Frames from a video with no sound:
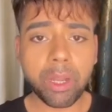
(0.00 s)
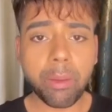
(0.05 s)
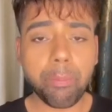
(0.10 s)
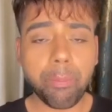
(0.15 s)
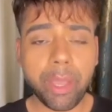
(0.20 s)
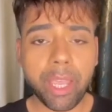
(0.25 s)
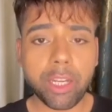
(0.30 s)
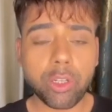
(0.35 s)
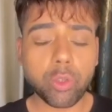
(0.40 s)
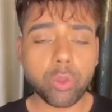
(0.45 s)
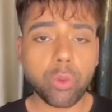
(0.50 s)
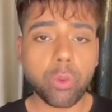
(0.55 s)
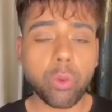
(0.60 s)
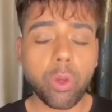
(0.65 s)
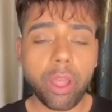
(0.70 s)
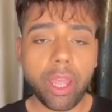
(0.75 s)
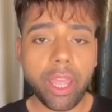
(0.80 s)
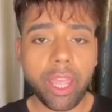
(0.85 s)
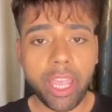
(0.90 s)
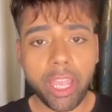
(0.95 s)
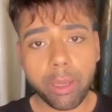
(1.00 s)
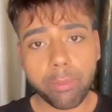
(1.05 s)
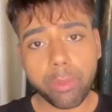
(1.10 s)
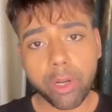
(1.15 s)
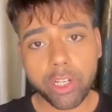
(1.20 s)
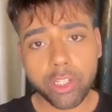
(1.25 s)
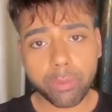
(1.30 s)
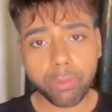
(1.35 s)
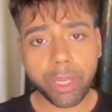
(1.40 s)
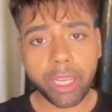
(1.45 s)
compared to
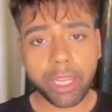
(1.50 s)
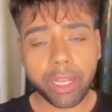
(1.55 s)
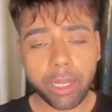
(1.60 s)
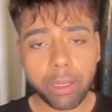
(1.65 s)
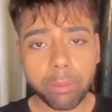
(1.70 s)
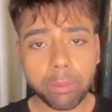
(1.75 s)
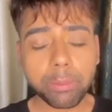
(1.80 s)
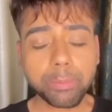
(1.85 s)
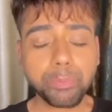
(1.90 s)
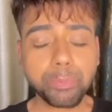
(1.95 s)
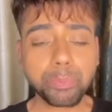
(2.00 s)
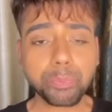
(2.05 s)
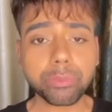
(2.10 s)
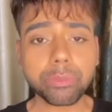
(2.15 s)
airbrush makeup,